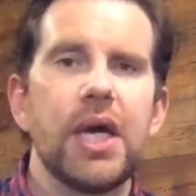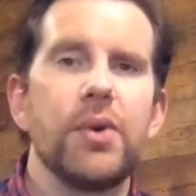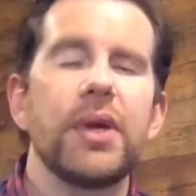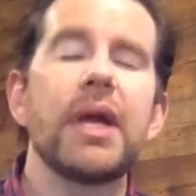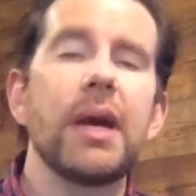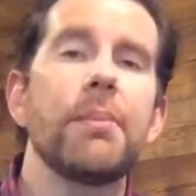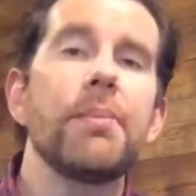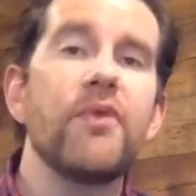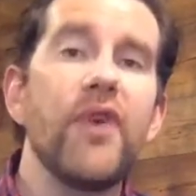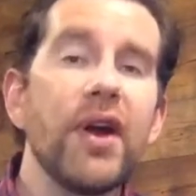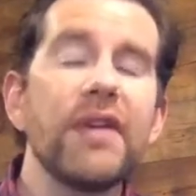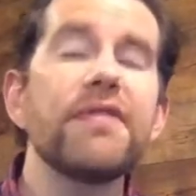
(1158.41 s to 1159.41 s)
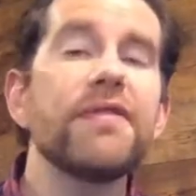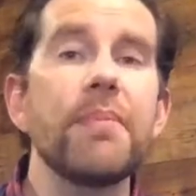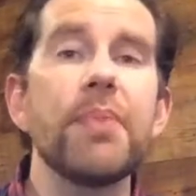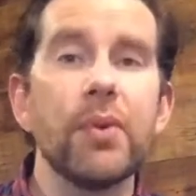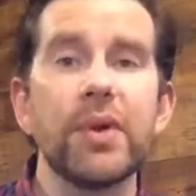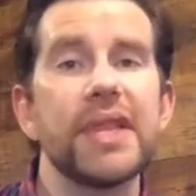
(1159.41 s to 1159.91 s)
We can become very
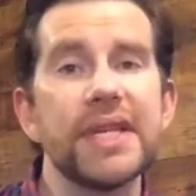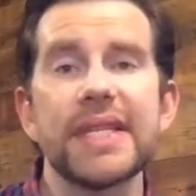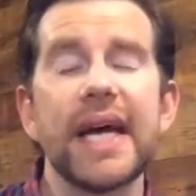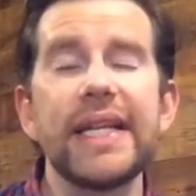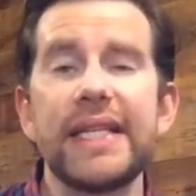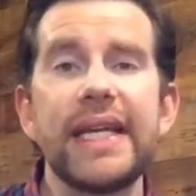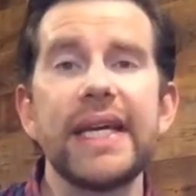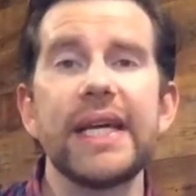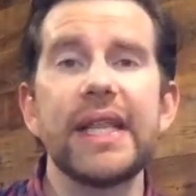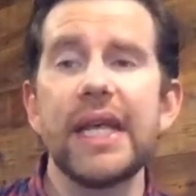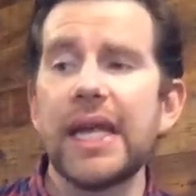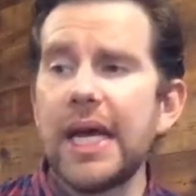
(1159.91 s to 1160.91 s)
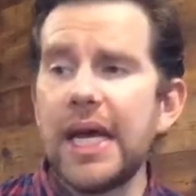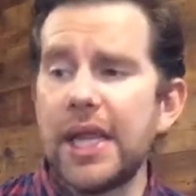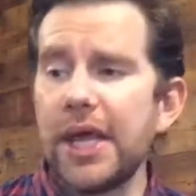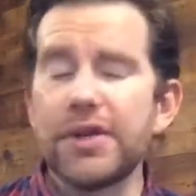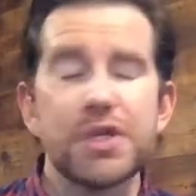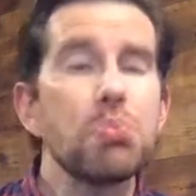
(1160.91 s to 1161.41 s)
flippant with this idea that
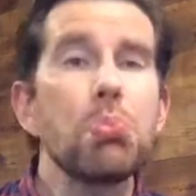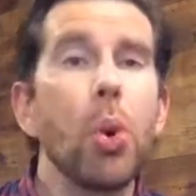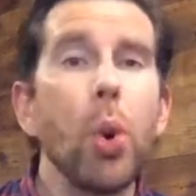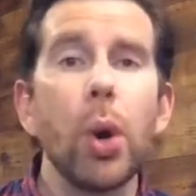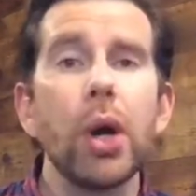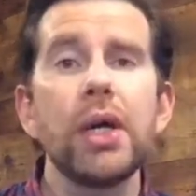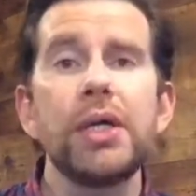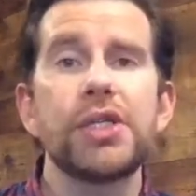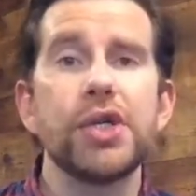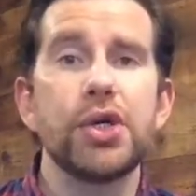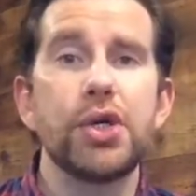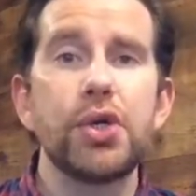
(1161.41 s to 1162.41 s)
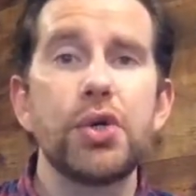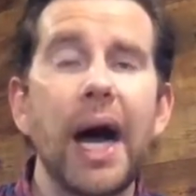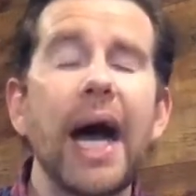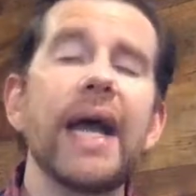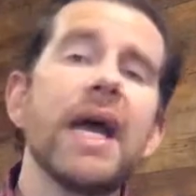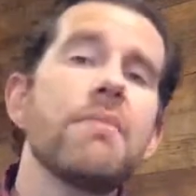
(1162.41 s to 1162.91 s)
there's more to who
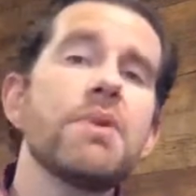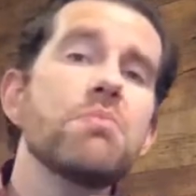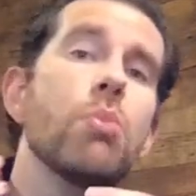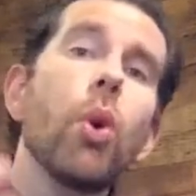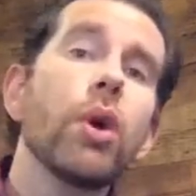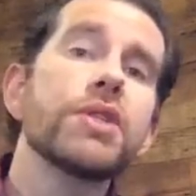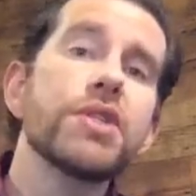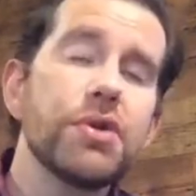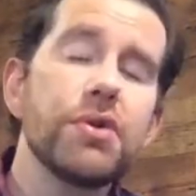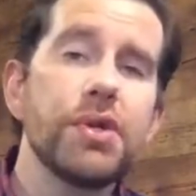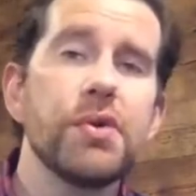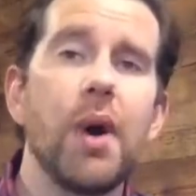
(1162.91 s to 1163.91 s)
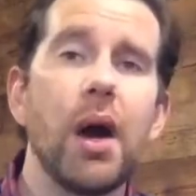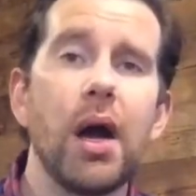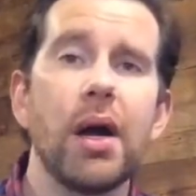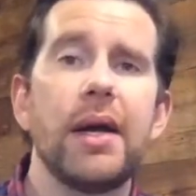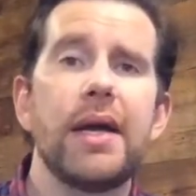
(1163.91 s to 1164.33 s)
I am and more to who you are